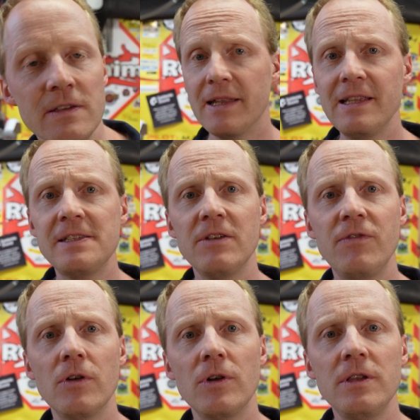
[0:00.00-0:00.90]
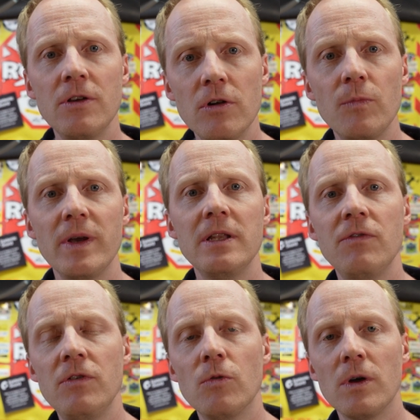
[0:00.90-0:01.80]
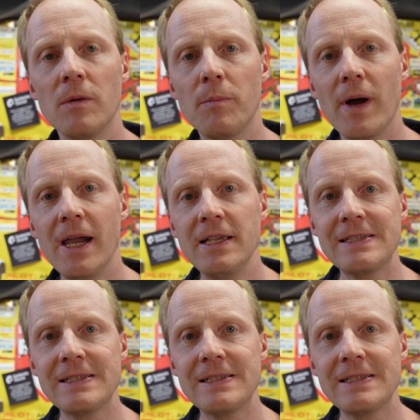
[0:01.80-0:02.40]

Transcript: At least if you're in Europe and if you want to buy